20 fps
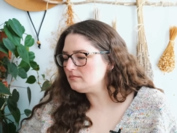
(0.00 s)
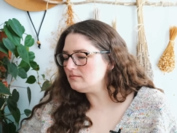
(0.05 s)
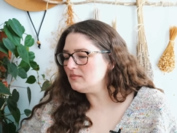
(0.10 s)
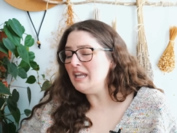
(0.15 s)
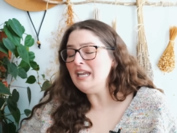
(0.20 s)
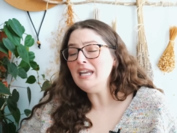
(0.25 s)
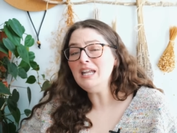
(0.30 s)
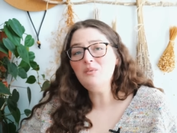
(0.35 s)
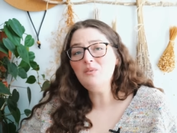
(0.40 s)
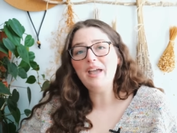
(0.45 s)

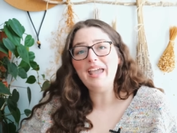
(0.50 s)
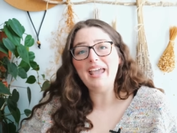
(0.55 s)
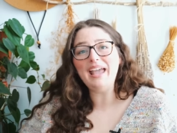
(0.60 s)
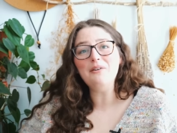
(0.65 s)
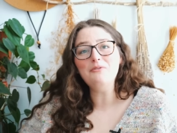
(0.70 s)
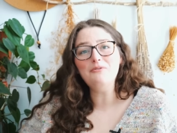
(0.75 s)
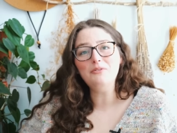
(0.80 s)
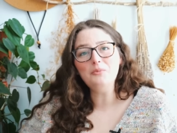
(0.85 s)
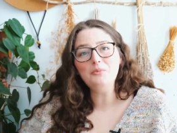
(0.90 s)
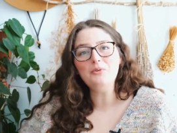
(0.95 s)
anyway,
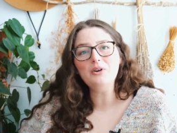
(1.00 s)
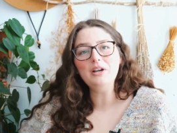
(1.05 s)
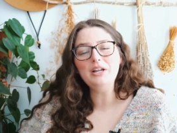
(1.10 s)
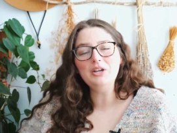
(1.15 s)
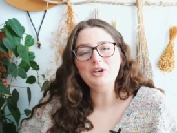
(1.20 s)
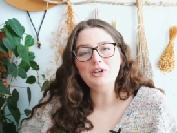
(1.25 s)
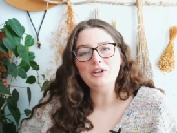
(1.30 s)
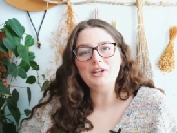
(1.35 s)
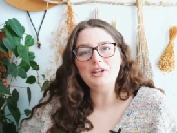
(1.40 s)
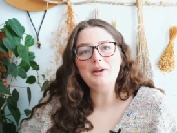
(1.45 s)
I feel pretty
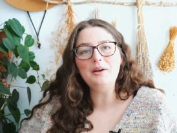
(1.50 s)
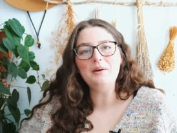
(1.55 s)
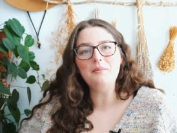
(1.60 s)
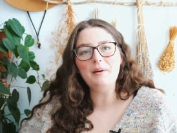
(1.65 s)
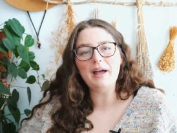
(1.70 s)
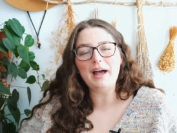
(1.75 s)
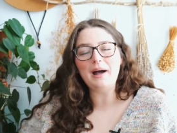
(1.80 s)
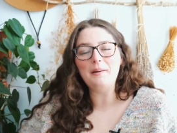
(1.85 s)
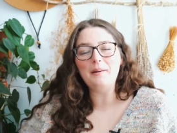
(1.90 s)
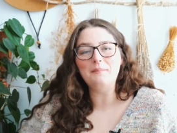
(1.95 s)
good
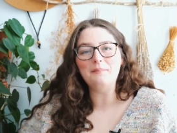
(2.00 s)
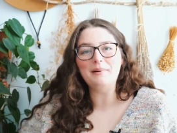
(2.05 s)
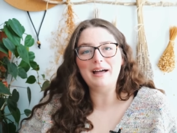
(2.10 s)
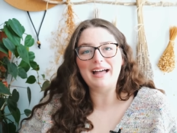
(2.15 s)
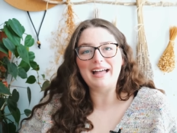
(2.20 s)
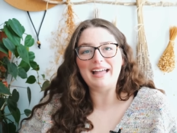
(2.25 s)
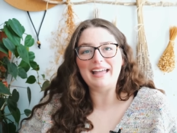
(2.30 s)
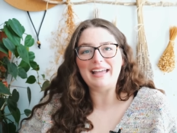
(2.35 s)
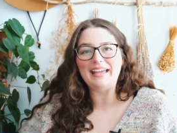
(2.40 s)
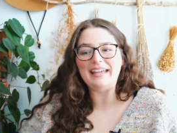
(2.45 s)
about
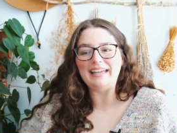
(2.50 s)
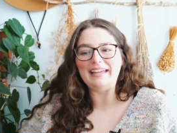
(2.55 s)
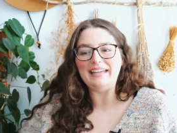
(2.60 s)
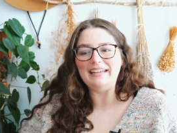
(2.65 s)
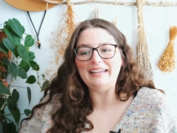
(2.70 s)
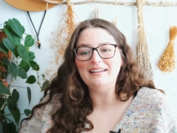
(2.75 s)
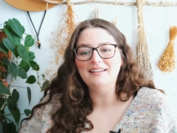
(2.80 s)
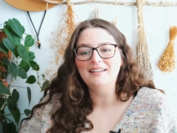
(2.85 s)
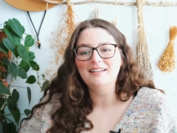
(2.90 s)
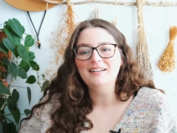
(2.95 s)

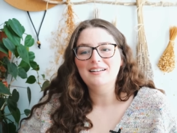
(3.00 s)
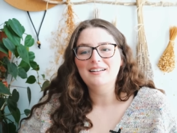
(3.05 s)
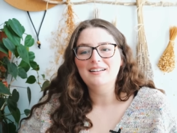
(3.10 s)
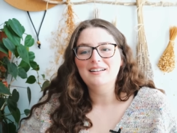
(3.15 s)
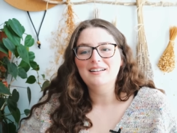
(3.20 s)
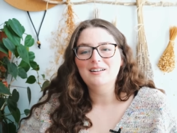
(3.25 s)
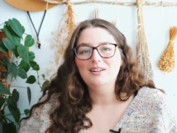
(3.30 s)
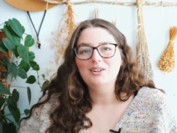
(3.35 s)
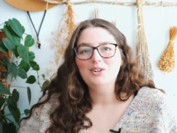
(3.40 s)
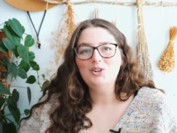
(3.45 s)
my
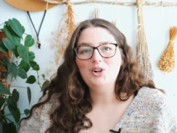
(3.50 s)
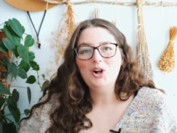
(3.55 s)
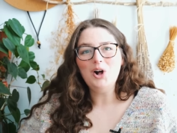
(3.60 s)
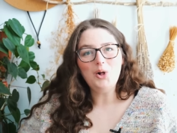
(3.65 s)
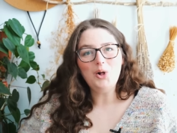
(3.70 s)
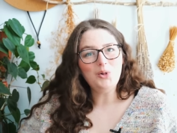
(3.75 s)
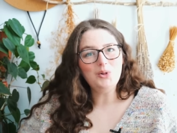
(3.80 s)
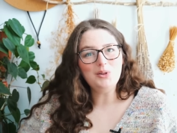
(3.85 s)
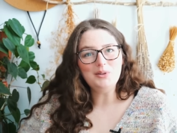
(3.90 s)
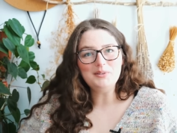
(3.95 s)

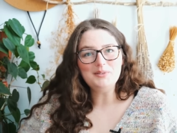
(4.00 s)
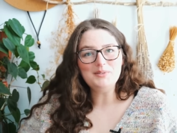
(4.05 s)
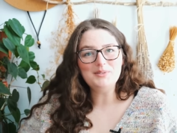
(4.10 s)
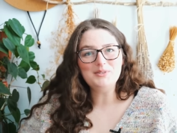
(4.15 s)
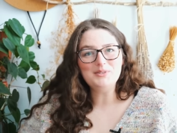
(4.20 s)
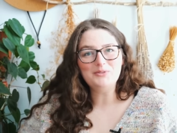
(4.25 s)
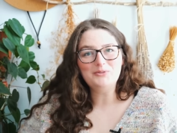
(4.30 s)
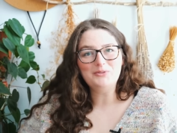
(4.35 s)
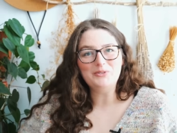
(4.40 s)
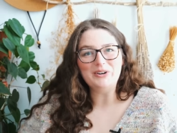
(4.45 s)

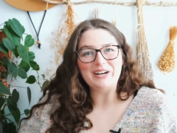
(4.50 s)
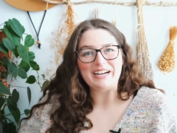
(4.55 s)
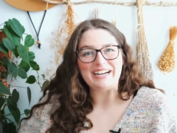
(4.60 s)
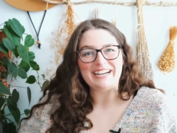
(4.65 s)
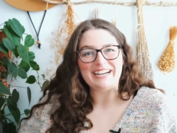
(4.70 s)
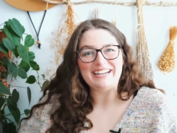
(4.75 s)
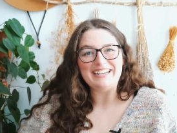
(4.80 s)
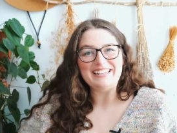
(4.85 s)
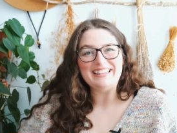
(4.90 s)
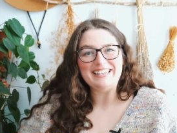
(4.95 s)
goals
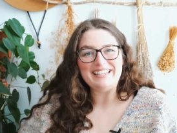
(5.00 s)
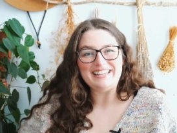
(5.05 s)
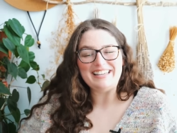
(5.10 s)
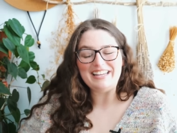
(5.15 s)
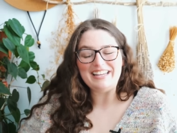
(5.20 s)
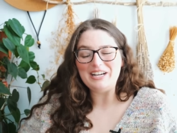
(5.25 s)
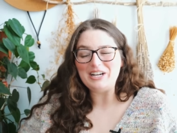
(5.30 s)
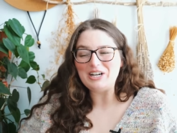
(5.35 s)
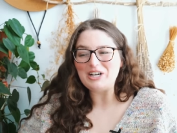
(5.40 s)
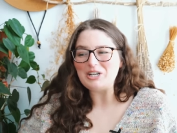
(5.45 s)
for the
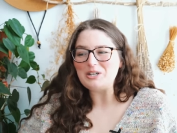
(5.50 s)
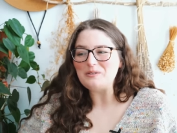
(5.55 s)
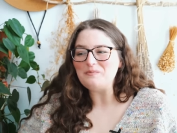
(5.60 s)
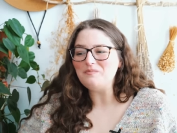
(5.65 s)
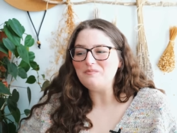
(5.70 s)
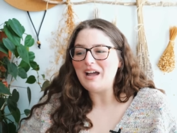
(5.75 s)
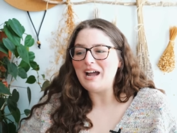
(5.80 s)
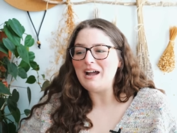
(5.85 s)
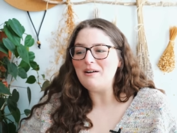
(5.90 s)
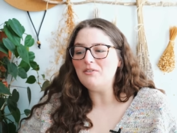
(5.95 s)
year.
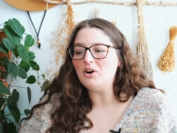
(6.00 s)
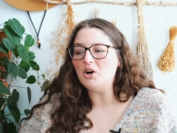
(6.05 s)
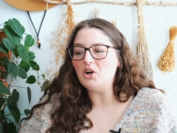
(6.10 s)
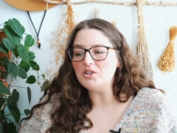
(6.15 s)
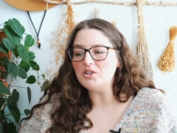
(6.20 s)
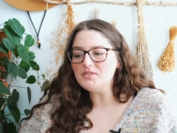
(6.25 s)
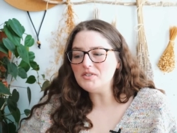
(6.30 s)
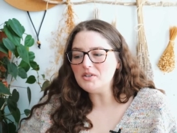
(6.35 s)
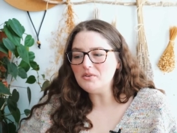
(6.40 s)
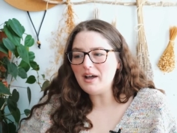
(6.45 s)
I've
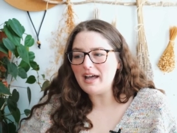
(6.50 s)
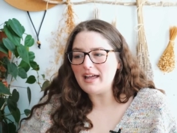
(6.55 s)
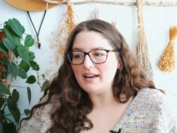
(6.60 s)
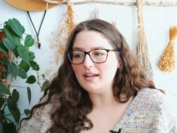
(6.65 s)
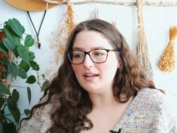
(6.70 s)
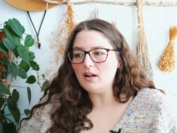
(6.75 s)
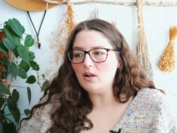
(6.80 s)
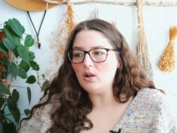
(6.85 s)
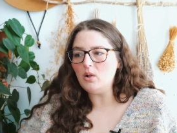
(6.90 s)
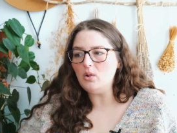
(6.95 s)
also had a
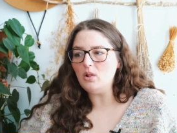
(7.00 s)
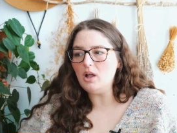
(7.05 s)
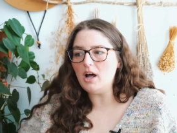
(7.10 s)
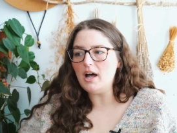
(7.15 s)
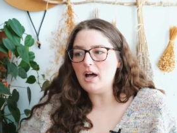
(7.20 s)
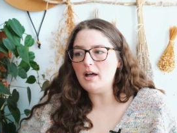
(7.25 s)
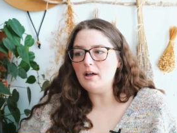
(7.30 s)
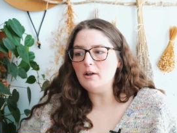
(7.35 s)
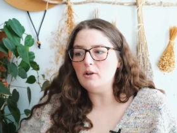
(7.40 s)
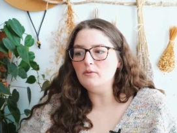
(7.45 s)
goal
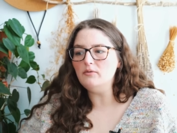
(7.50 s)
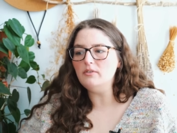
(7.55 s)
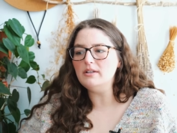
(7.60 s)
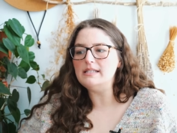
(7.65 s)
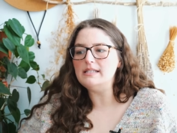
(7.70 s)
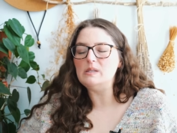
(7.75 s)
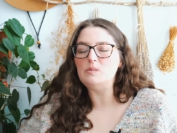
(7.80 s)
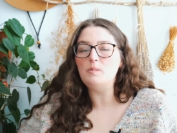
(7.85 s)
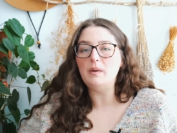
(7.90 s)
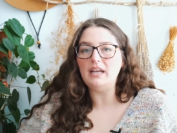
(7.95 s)
of
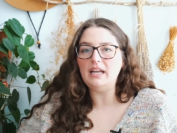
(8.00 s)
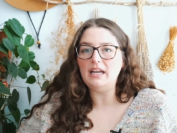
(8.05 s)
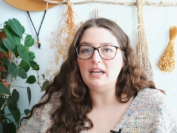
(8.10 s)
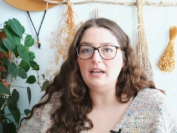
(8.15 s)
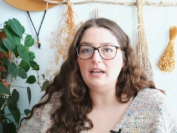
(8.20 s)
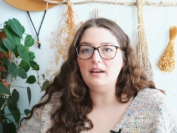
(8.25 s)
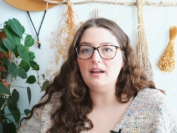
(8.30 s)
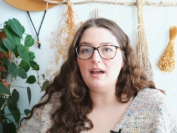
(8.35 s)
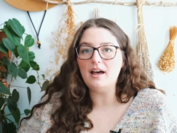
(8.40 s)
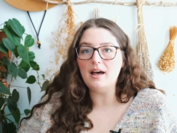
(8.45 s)

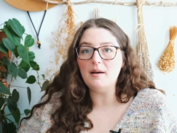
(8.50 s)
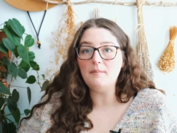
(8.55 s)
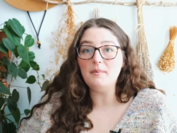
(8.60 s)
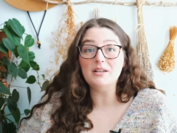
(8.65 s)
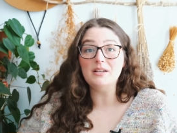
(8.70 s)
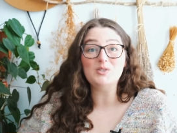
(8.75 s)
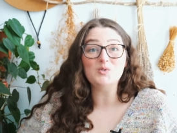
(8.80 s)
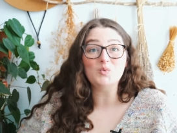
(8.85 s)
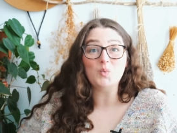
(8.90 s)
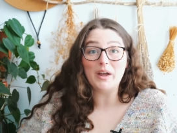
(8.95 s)
spinning up
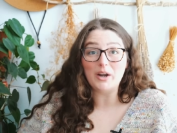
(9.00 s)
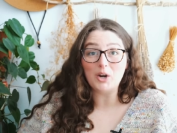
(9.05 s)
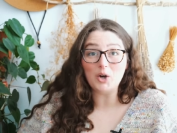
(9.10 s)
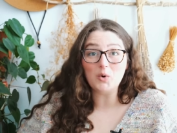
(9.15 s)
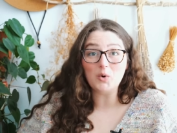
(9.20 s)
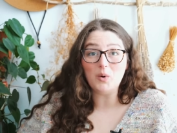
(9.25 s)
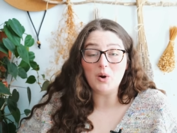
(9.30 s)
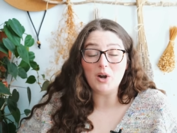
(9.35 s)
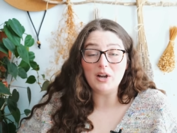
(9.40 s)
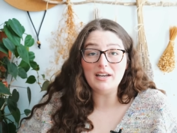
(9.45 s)
a sweater
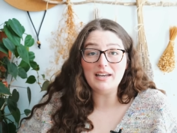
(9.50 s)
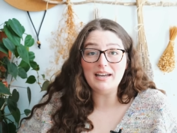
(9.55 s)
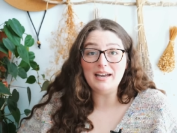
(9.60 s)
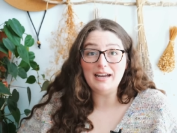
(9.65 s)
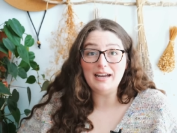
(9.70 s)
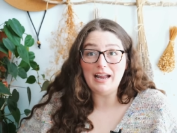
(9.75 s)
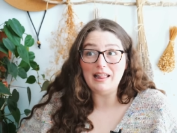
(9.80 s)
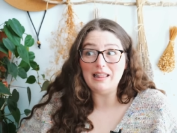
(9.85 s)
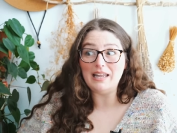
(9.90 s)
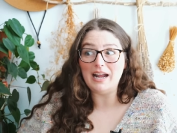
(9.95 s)

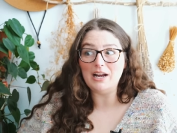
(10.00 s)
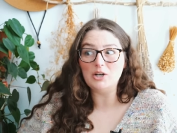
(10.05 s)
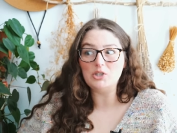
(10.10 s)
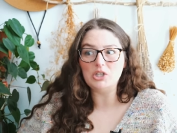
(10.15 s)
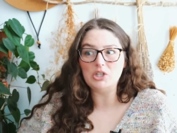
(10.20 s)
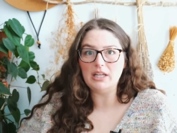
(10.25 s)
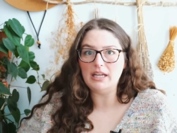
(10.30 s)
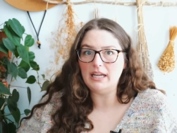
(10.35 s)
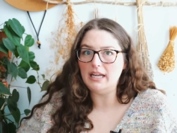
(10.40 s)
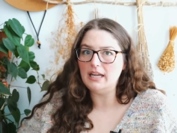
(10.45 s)
quantity and then
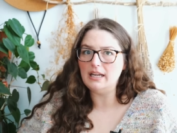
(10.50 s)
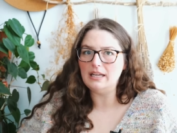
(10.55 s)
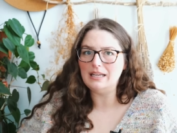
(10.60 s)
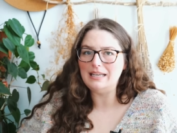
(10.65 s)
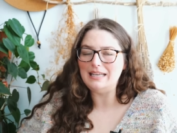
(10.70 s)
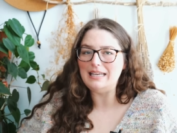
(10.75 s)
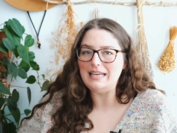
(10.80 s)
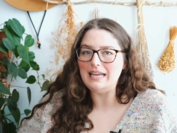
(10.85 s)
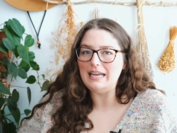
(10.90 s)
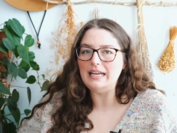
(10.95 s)
actually
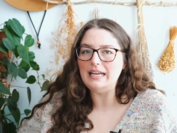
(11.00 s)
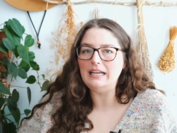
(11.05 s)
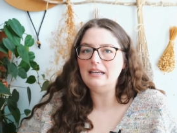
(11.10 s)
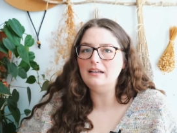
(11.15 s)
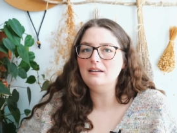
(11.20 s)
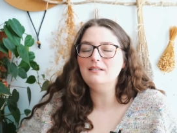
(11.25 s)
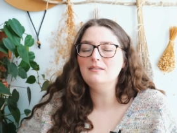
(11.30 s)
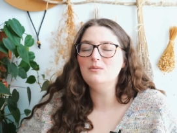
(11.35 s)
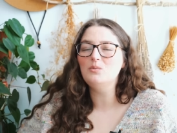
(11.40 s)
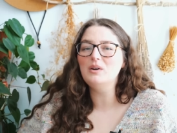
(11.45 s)

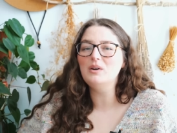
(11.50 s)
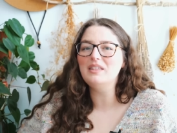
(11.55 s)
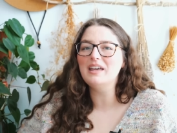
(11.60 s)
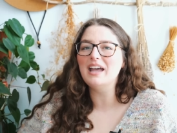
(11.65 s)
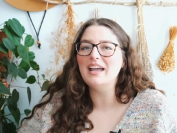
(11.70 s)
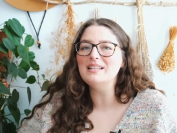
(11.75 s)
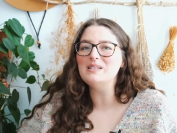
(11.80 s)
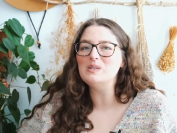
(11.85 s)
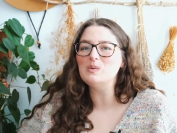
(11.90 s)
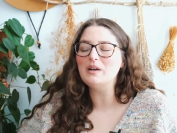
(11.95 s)
knitting with
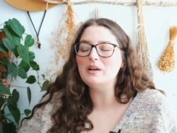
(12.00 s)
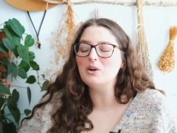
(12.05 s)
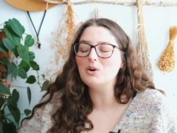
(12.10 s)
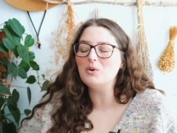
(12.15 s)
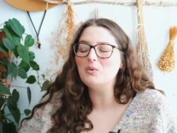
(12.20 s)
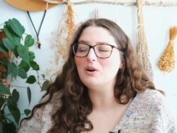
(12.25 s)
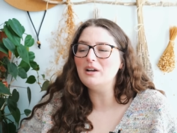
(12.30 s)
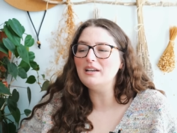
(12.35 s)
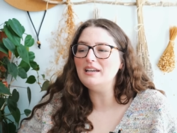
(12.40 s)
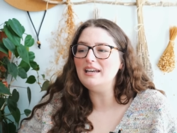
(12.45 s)
that sweater
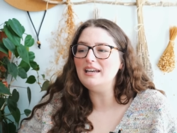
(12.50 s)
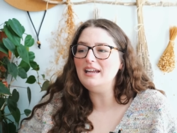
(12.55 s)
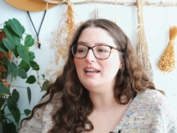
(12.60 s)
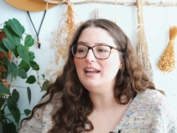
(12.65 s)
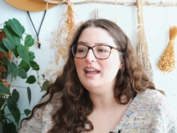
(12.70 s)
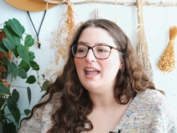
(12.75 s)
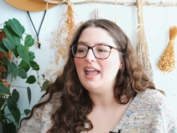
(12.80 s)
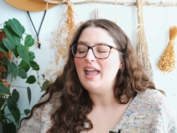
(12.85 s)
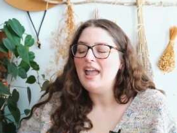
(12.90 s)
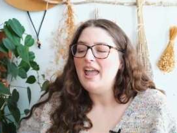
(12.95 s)
quantity.
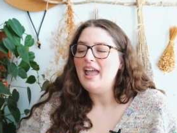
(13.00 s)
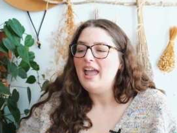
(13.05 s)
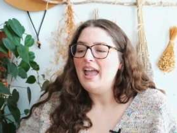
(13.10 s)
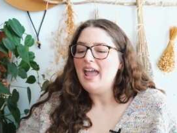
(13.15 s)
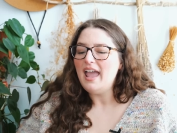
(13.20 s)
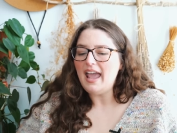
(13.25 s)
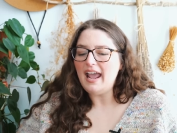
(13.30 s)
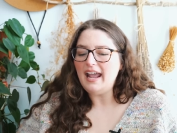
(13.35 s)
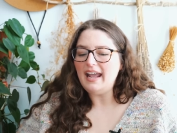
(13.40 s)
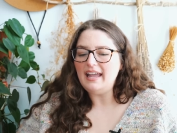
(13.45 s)

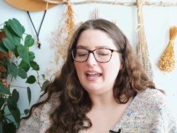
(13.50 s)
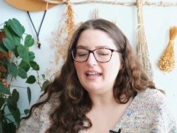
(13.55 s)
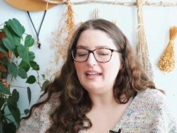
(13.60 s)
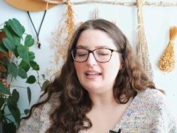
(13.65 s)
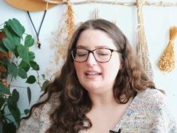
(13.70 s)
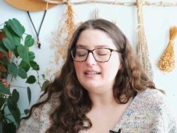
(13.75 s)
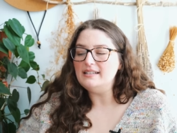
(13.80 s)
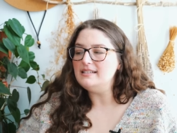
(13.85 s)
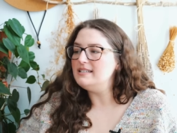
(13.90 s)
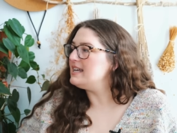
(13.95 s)

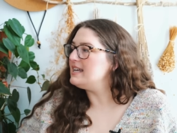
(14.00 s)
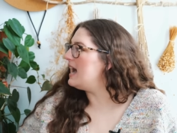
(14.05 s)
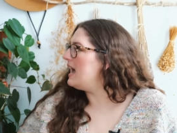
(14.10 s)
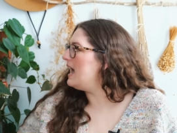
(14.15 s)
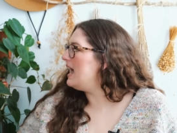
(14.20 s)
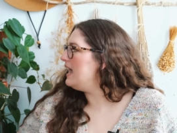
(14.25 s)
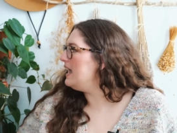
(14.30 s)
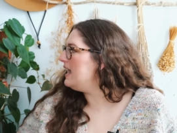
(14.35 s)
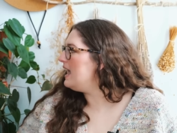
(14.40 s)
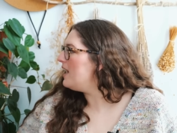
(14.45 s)
And
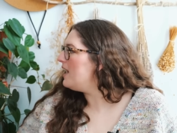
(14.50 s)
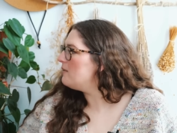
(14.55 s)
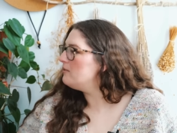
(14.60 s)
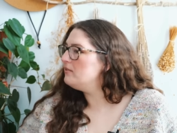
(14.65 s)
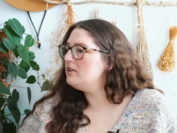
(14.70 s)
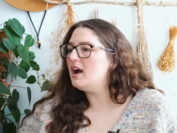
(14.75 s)
I have